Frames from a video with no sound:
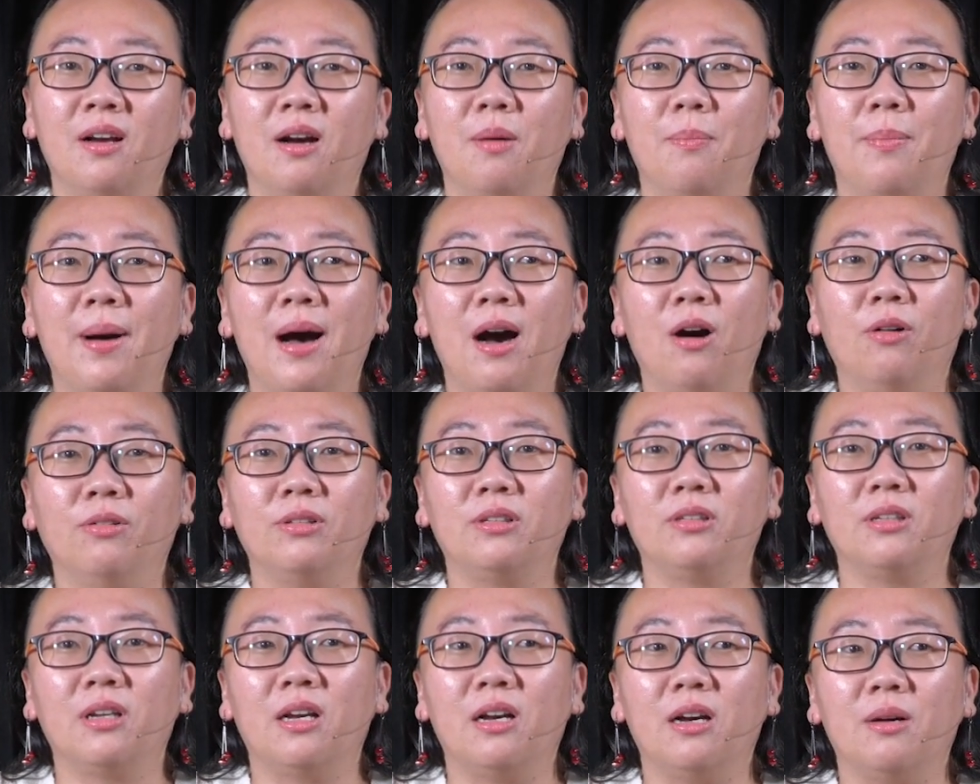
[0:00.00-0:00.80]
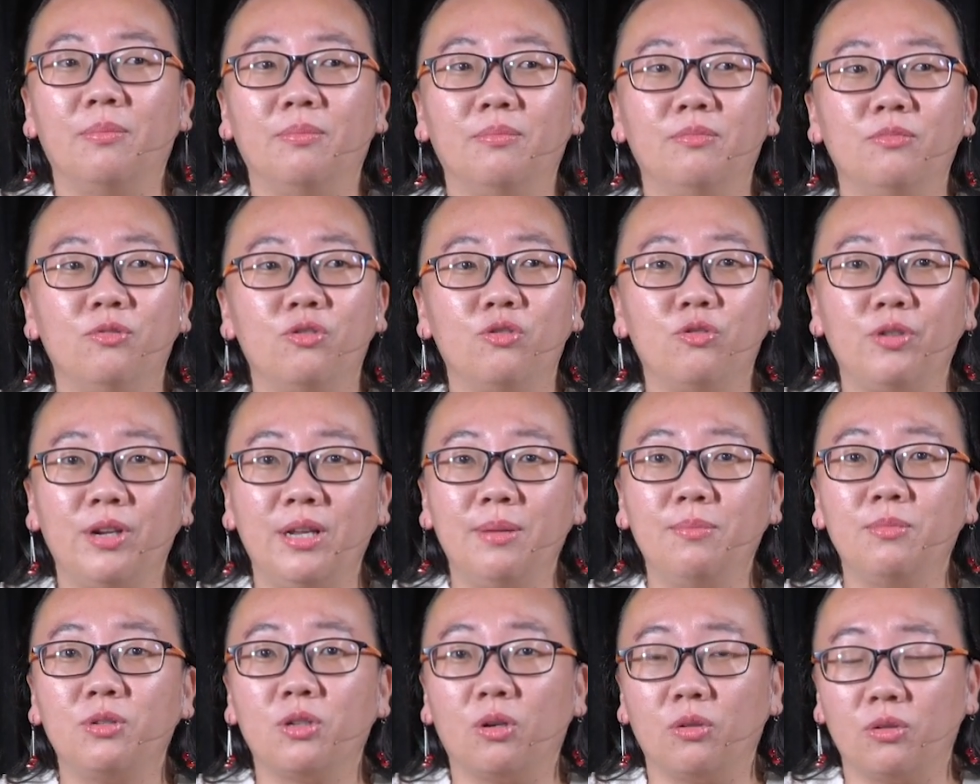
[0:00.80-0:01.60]
about
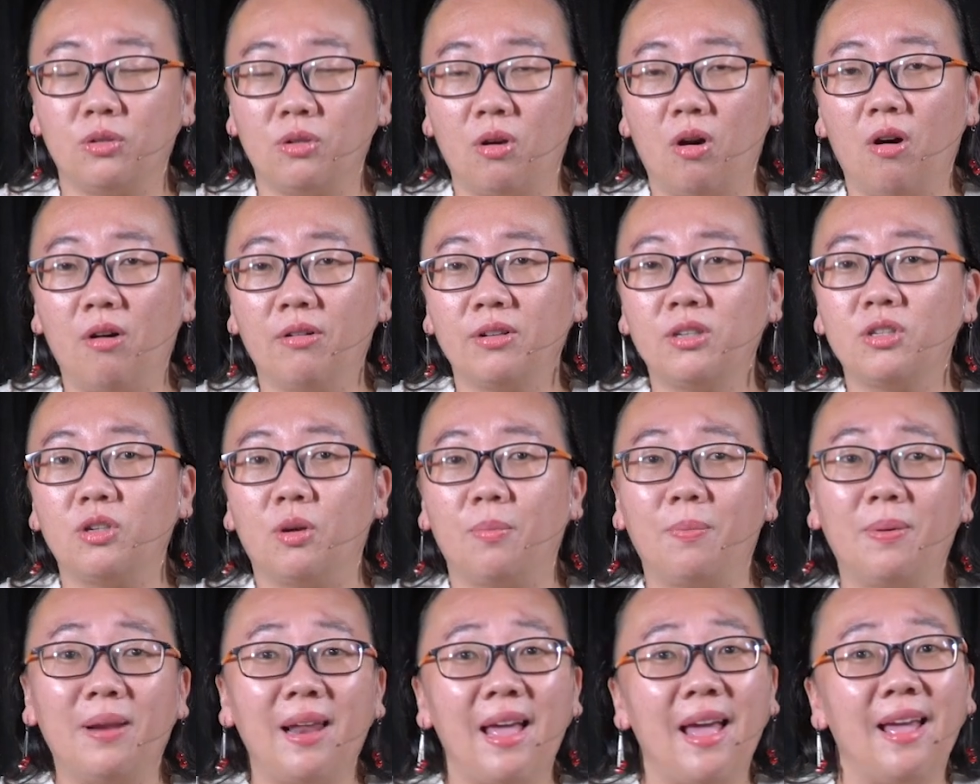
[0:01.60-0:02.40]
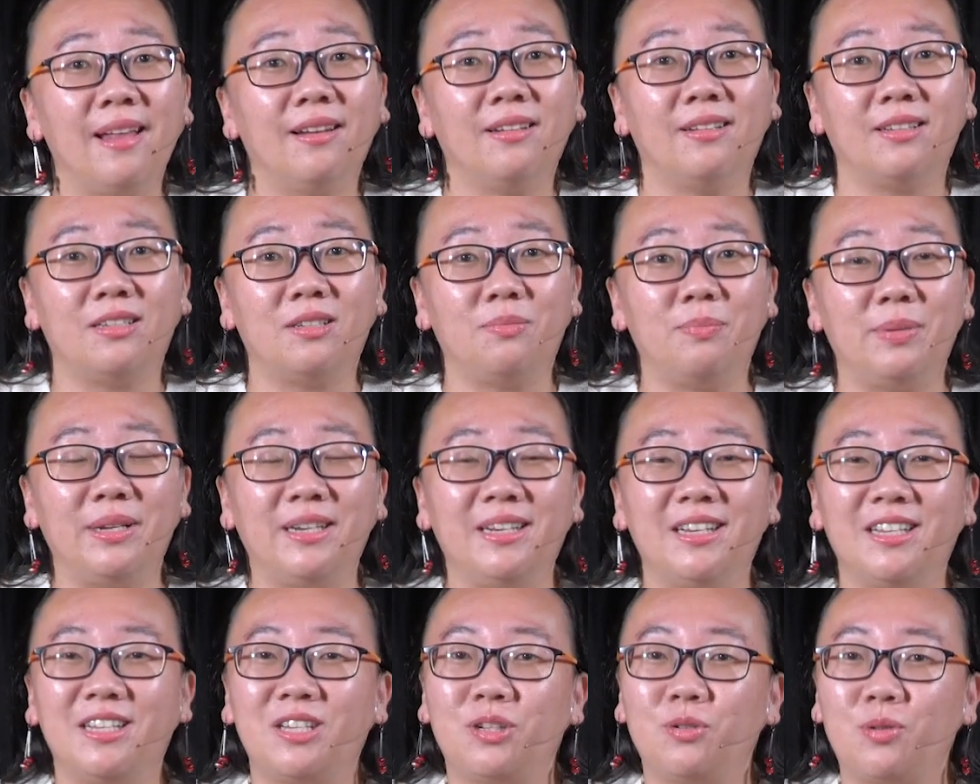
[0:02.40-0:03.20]
dreams or thoughts or plans
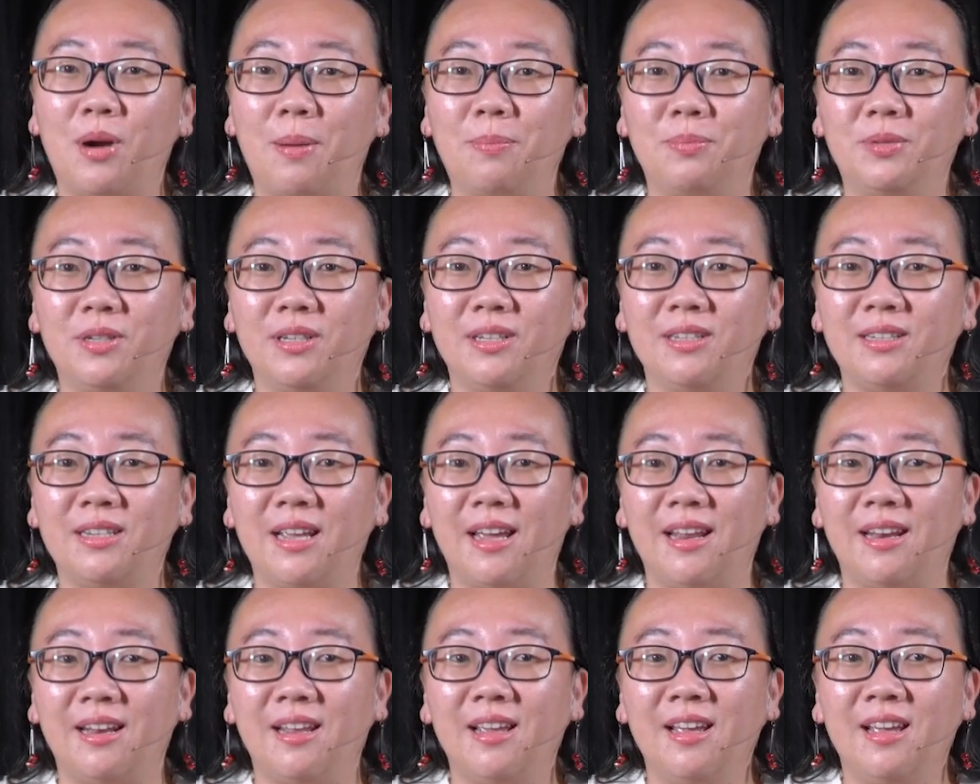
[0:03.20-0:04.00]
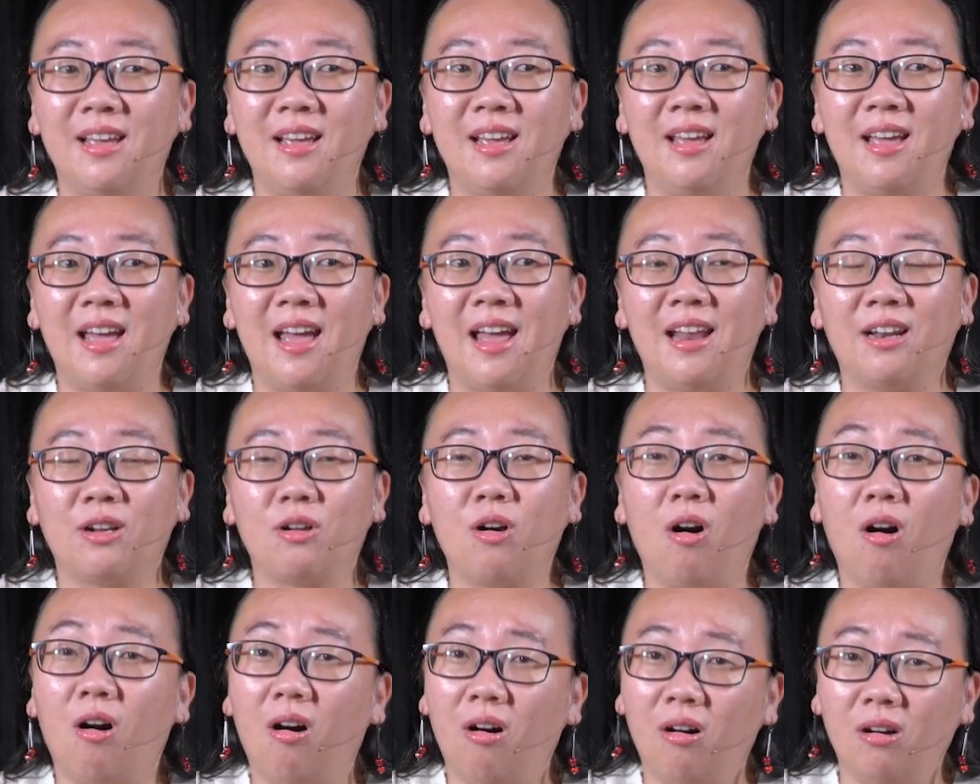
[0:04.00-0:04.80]
being disrupted and had
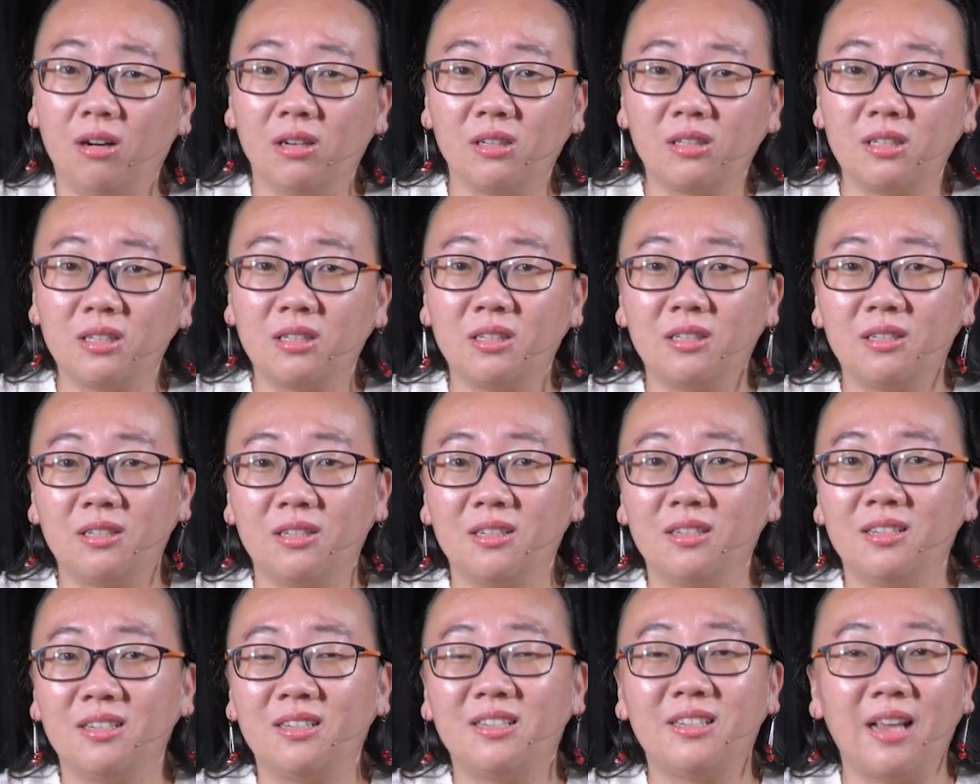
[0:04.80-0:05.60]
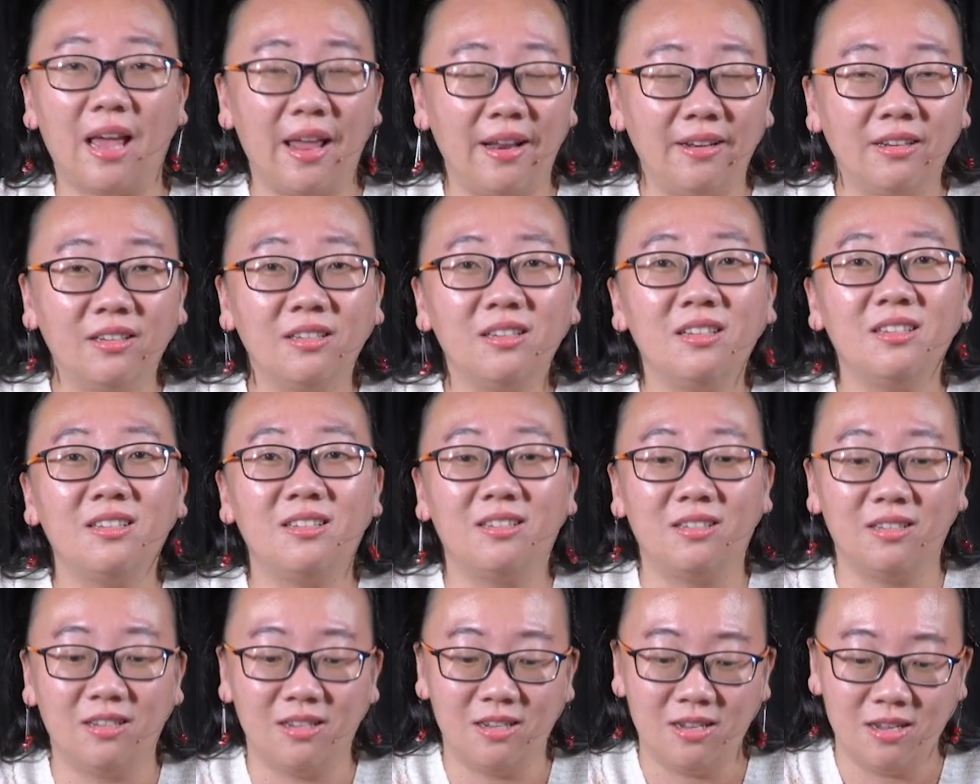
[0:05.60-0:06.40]
caused
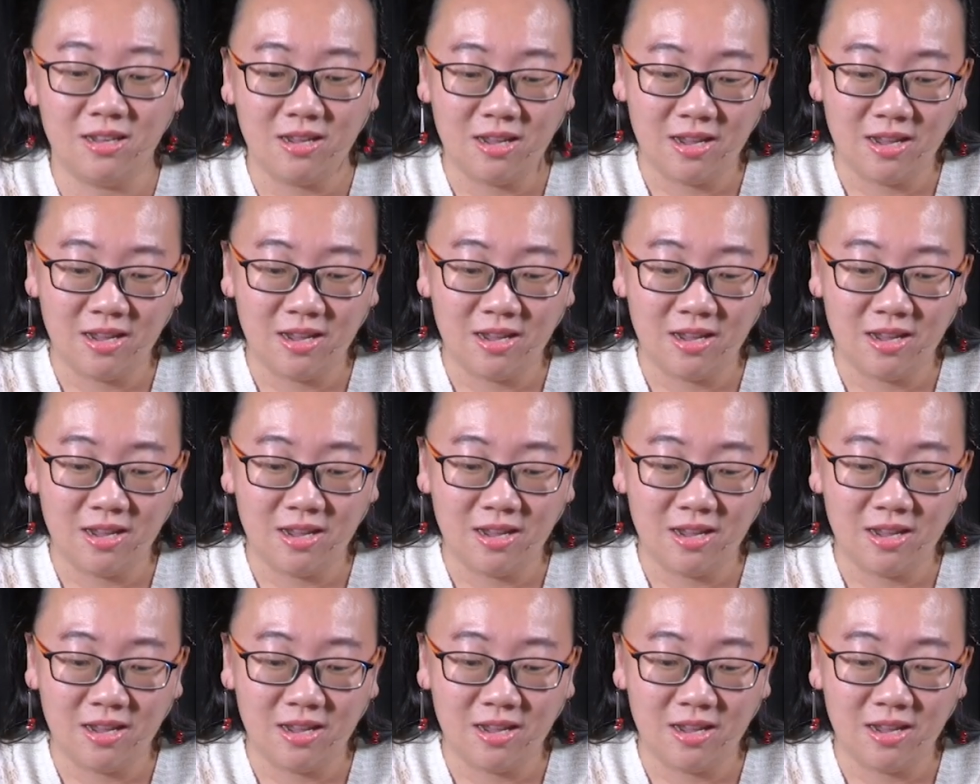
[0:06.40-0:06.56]
sadness